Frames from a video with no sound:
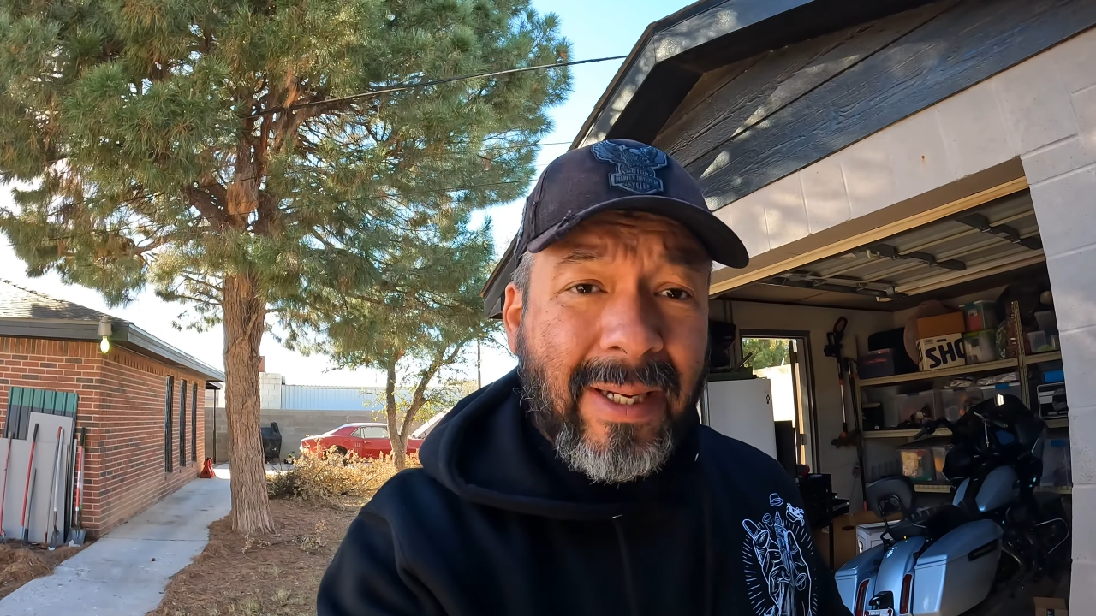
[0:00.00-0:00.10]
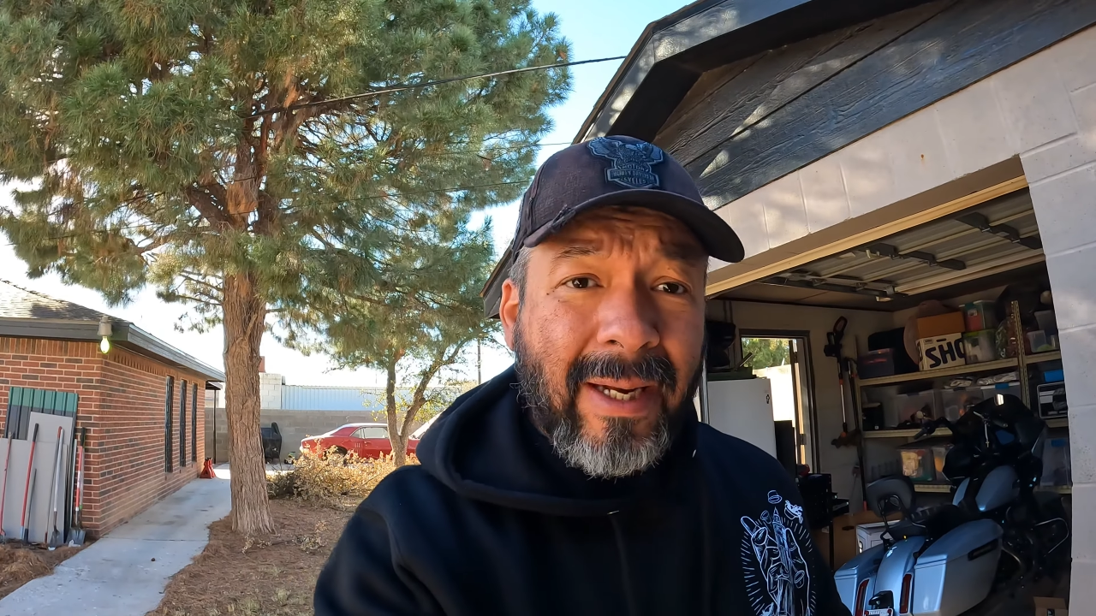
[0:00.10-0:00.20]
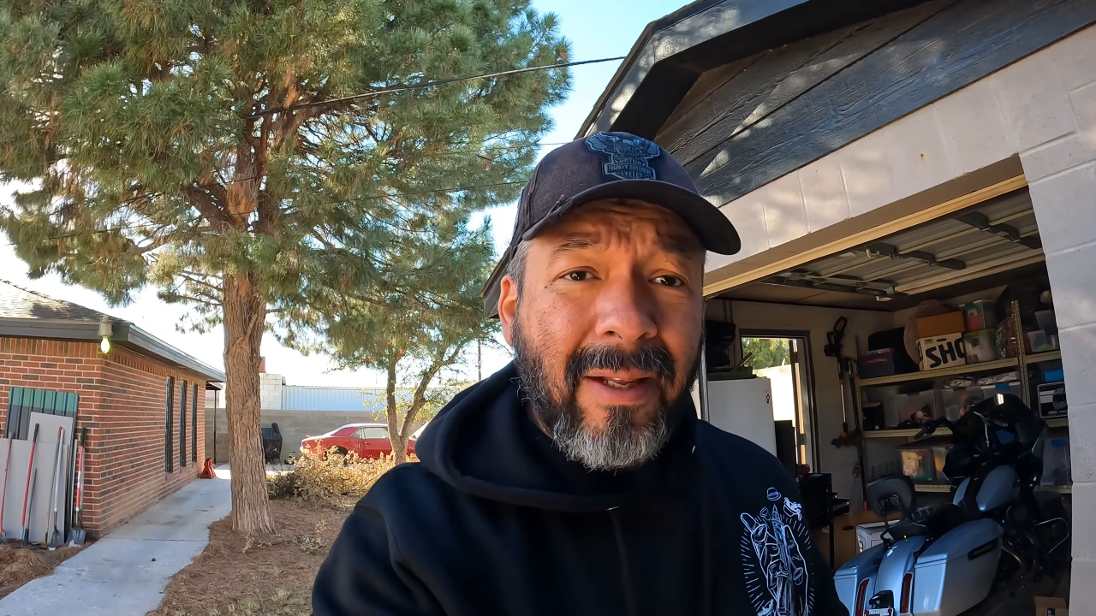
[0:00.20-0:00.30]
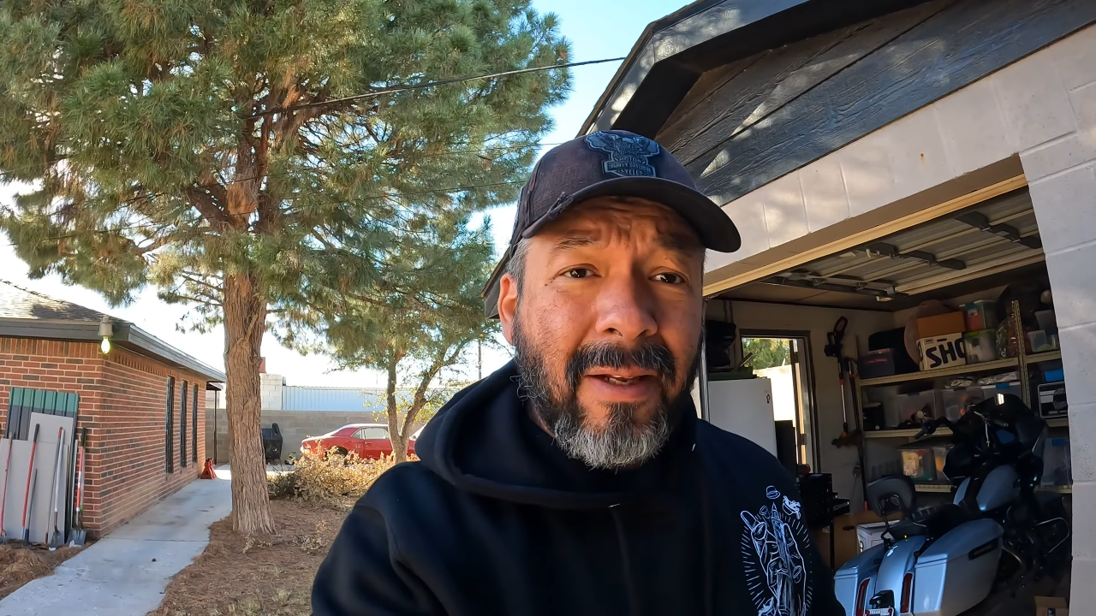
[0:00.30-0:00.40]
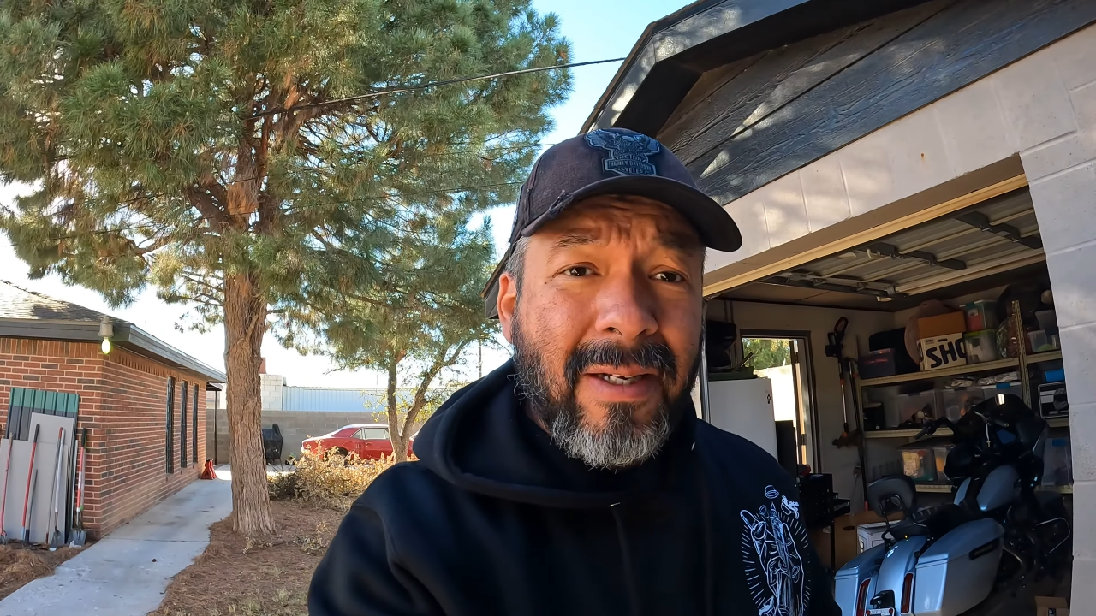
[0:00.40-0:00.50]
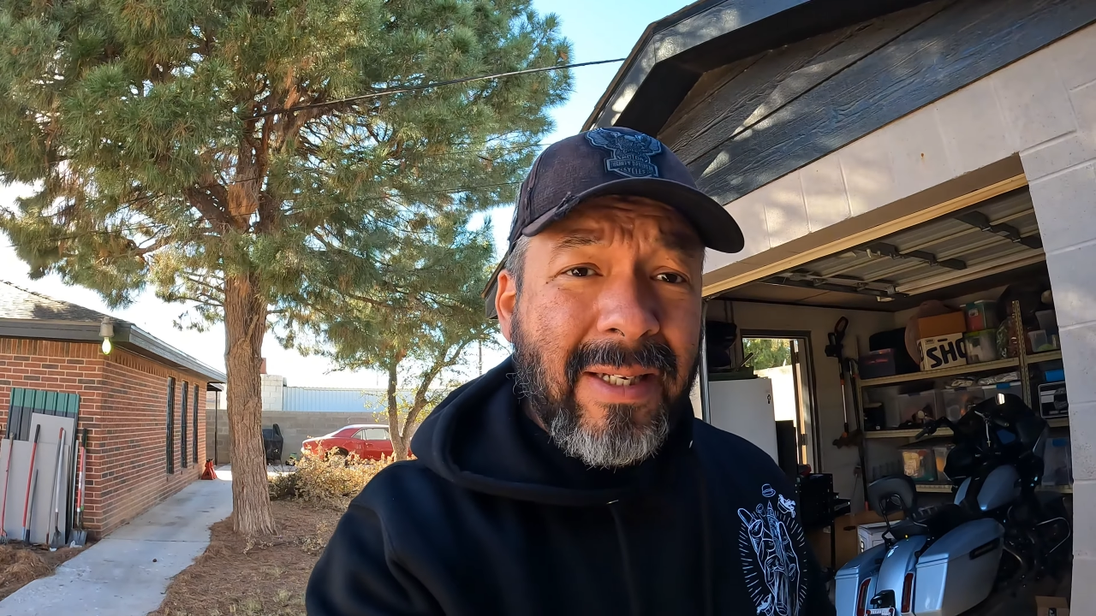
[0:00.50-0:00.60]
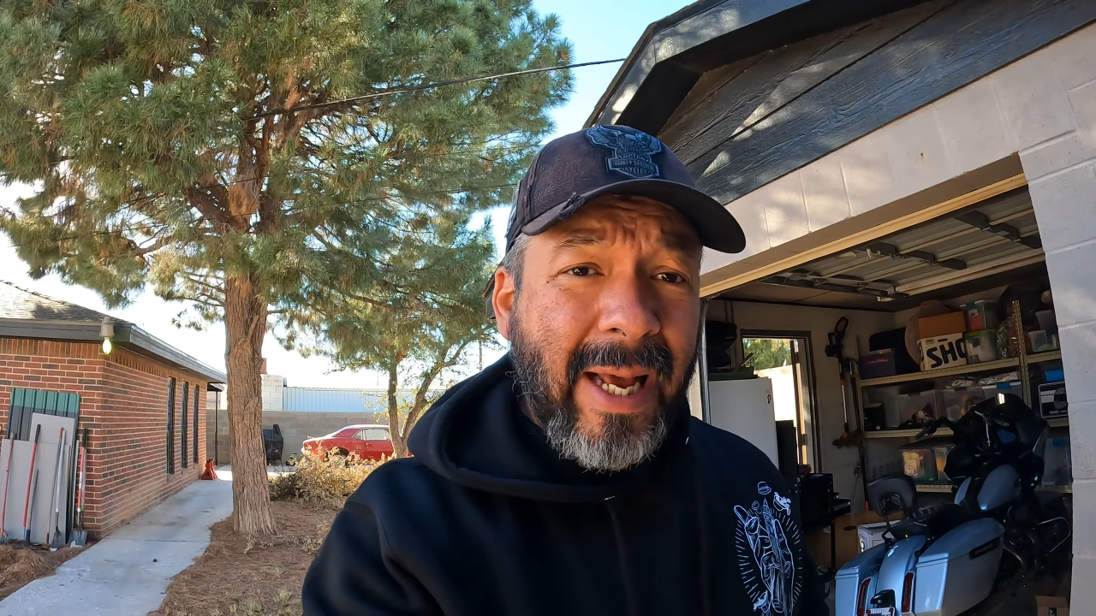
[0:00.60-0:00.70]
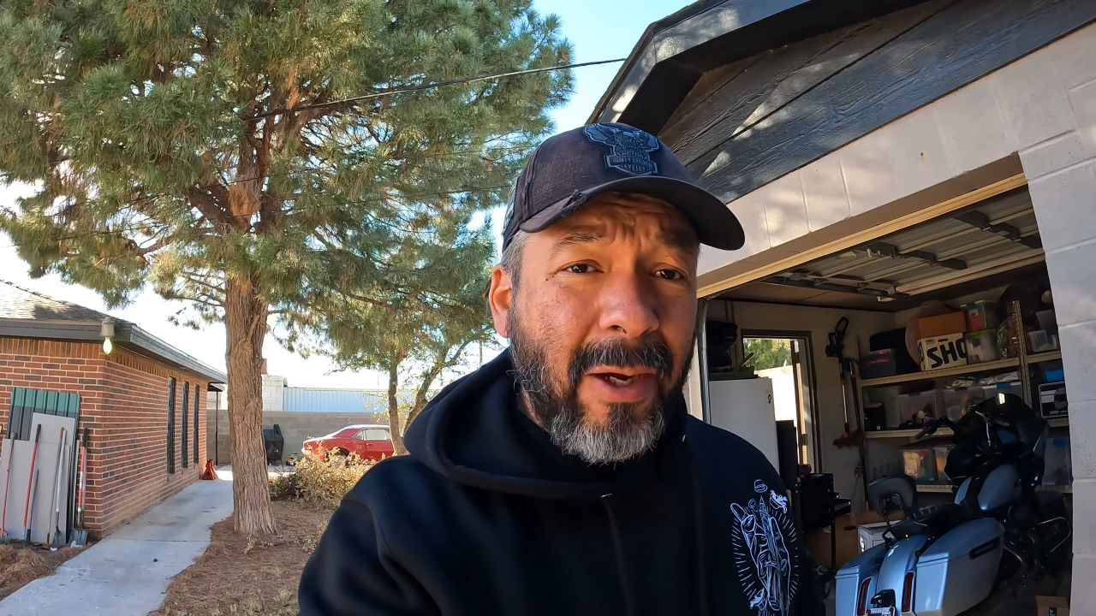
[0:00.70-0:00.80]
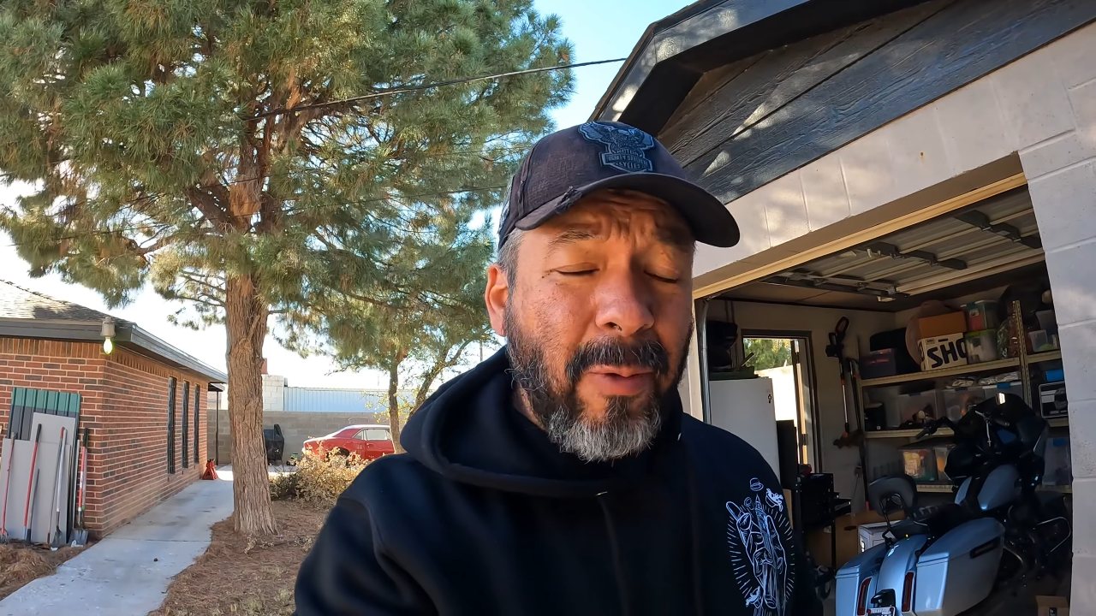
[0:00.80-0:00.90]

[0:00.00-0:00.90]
and it looks like